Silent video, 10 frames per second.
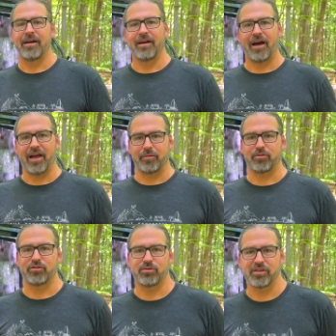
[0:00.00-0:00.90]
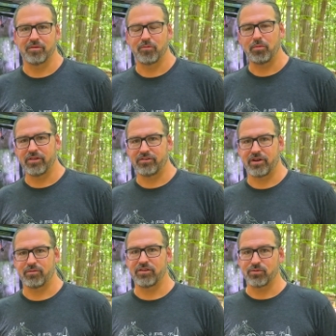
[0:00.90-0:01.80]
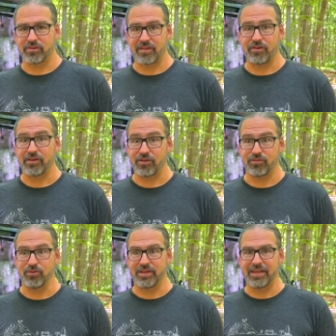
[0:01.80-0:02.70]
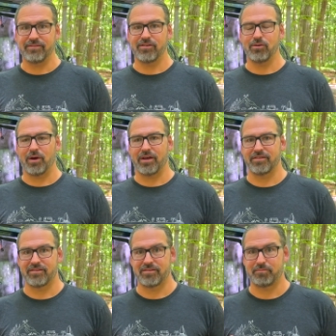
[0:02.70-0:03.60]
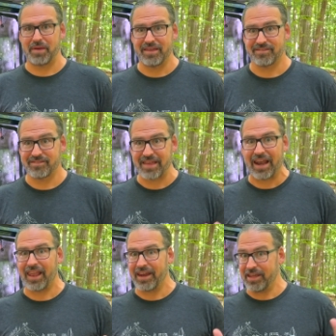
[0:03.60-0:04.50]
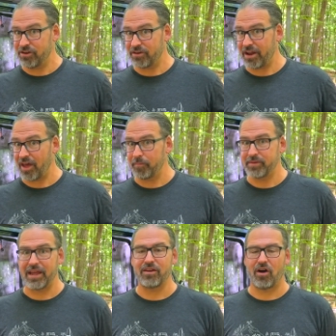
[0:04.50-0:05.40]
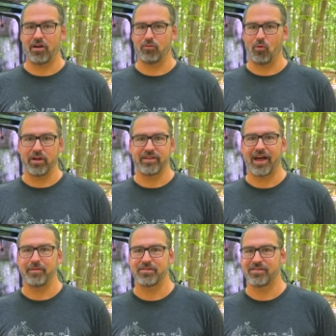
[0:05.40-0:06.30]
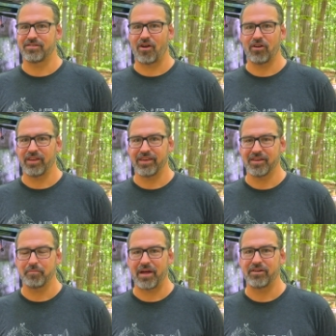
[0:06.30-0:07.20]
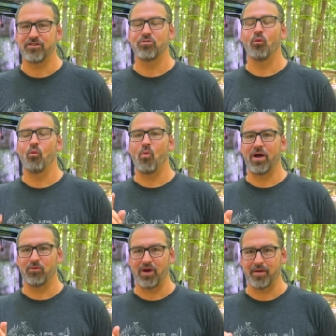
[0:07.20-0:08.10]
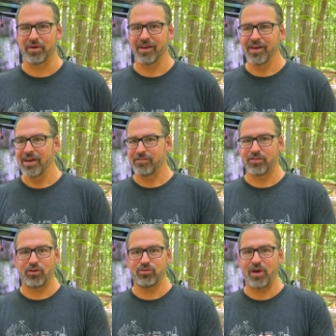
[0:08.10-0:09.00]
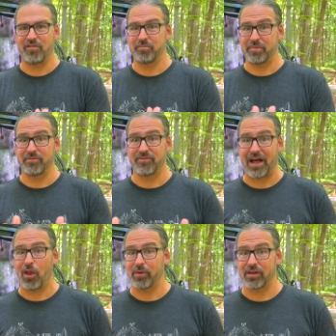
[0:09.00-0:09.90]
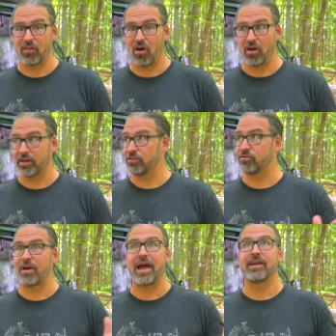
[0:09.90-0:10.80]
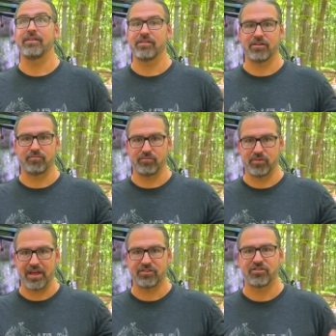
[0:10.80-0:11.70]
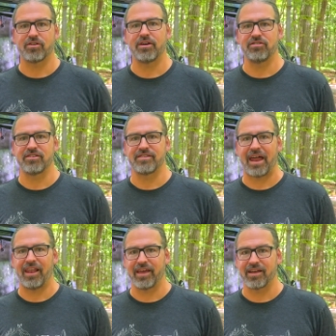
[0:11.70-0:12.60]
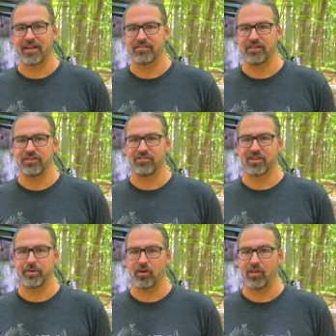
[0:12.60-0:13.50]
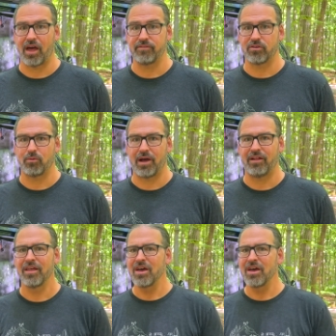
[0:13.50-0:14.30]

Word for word: Hi, I'm Chris with the Mobile Internet Resource Center here to give you a space satellite internet update on one-time Starlink competitor OneWeb. For those who haven't been following along and tracking the next generation satellite constellations coming online for a while,